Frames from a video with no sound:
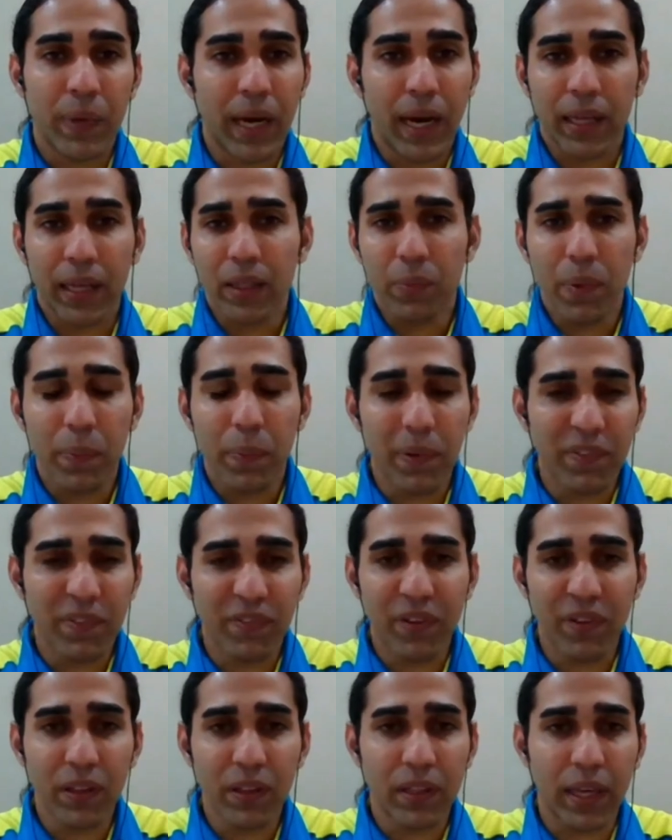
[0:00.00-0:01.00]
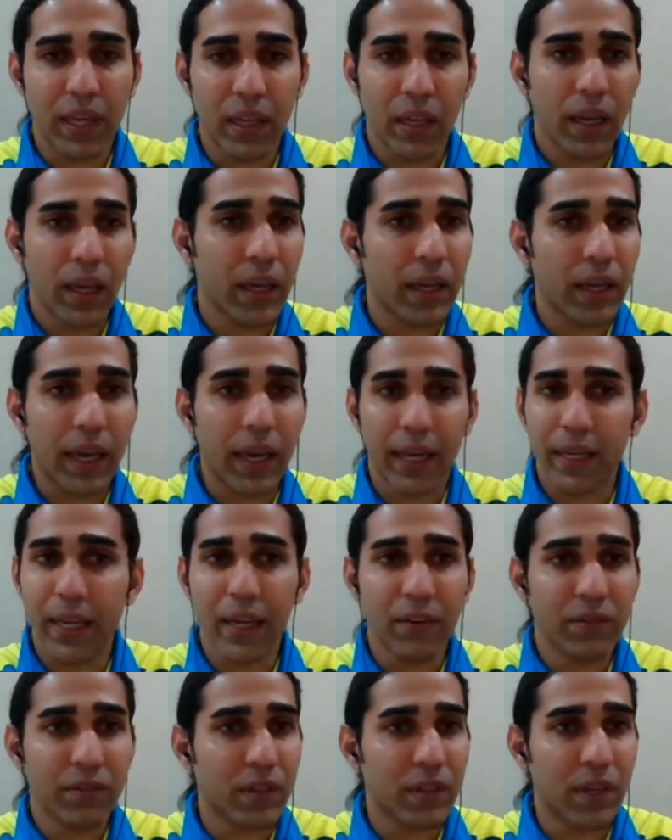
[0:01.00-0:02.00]
But other people feel that, hey, at
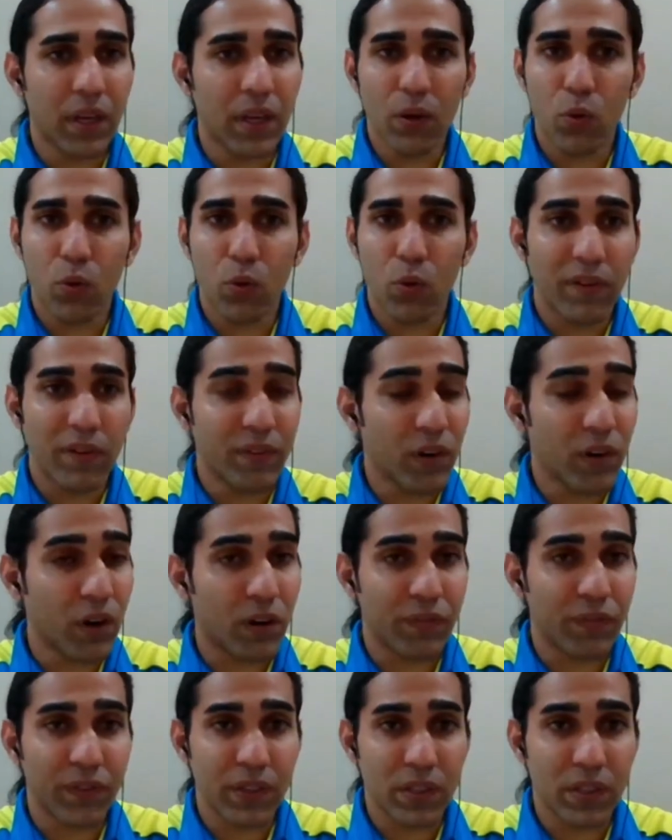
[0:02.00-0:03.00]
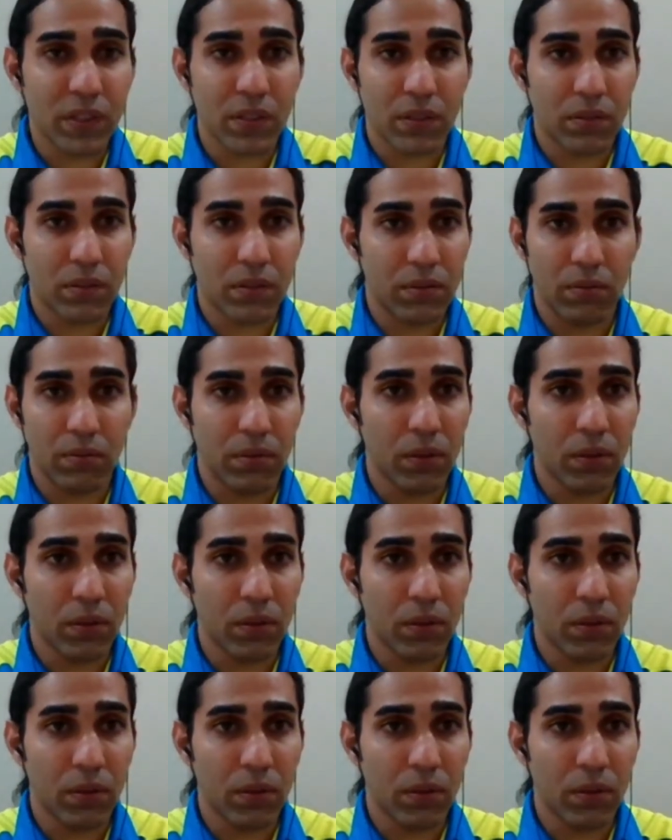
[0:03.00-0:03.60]
the end of the day, whoever offers,